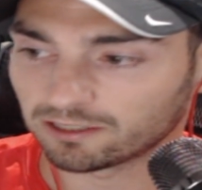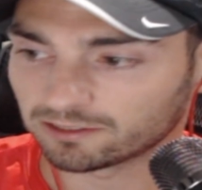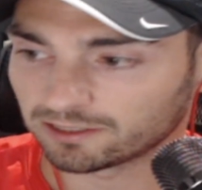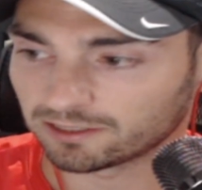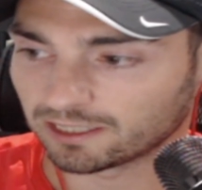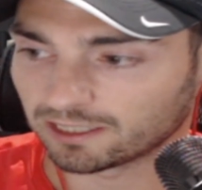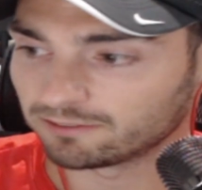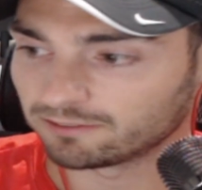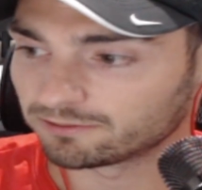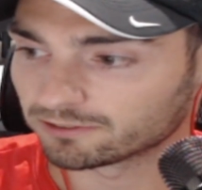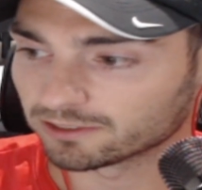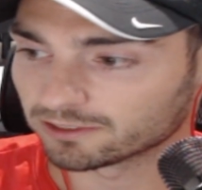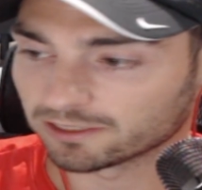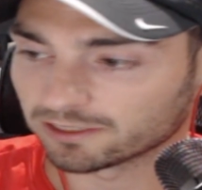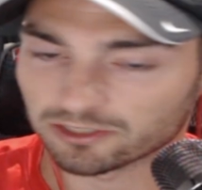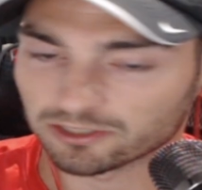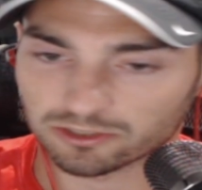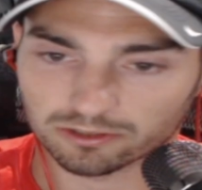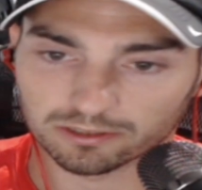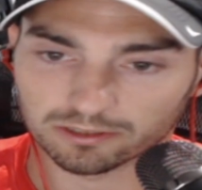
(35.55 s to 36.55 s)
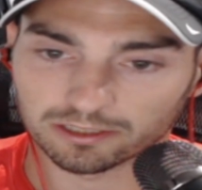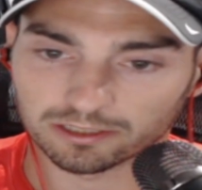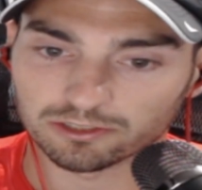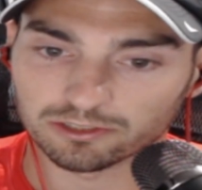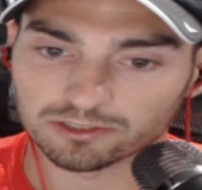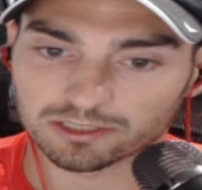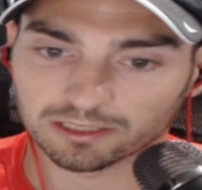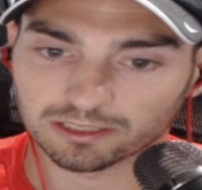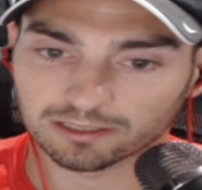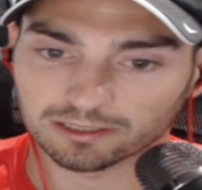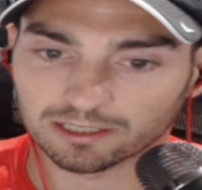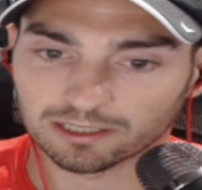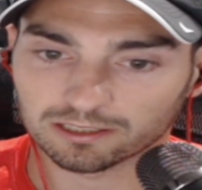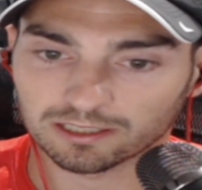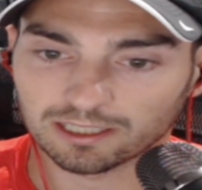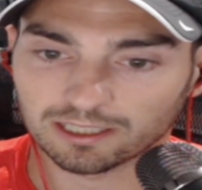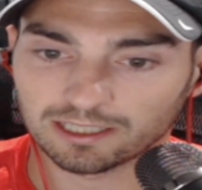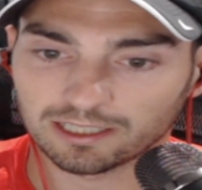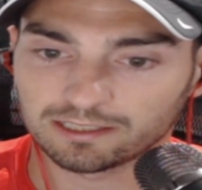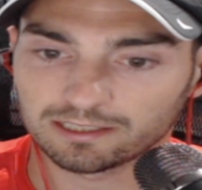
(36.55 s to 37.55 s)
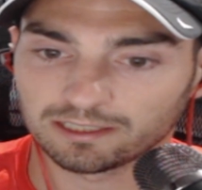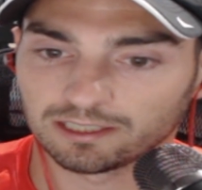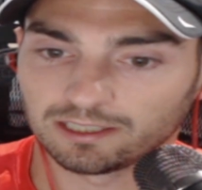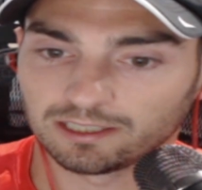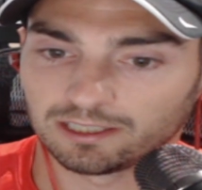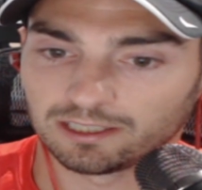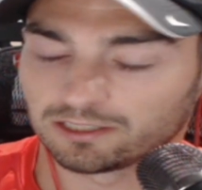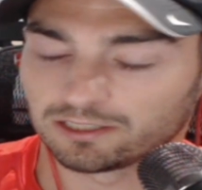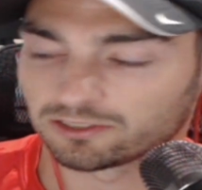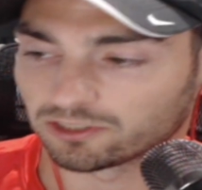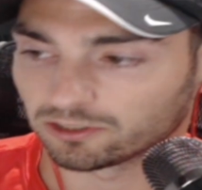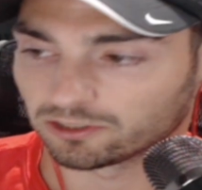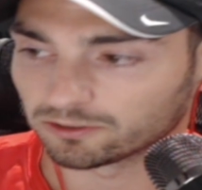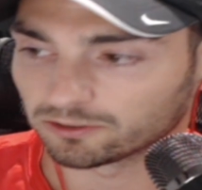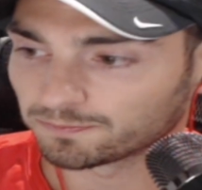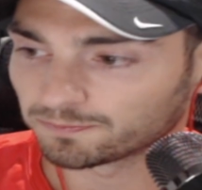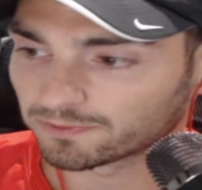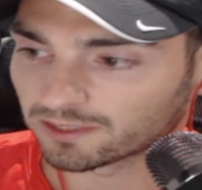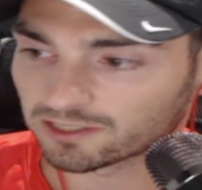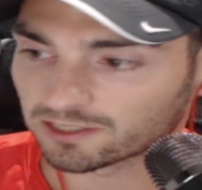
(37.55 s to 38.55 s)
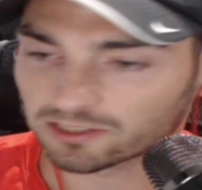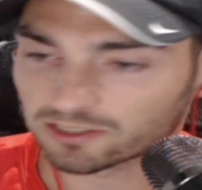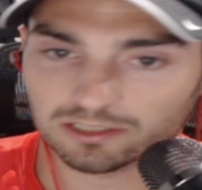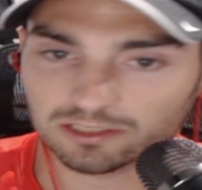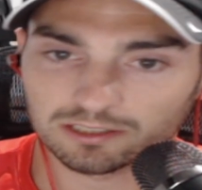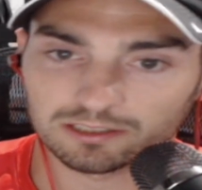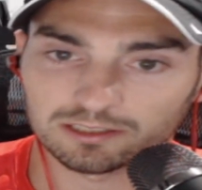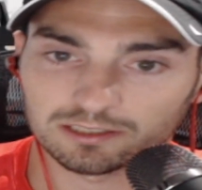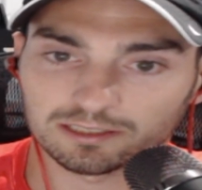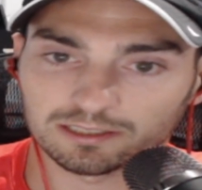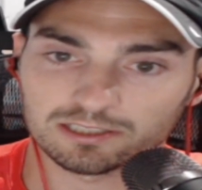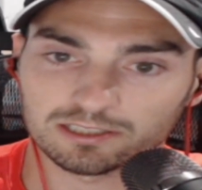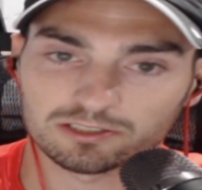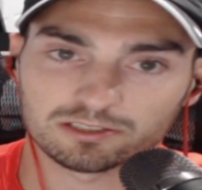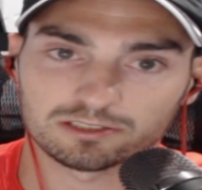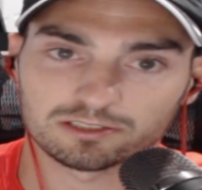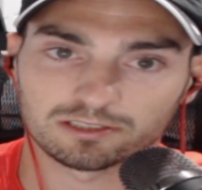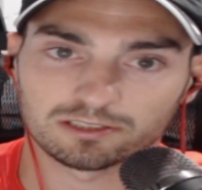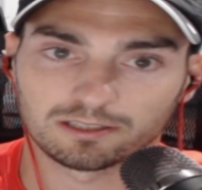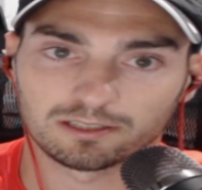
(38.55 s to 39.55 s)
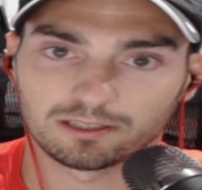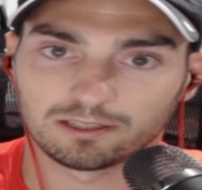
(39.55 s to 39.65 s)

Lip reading: and I've really enjoyed using their line. So this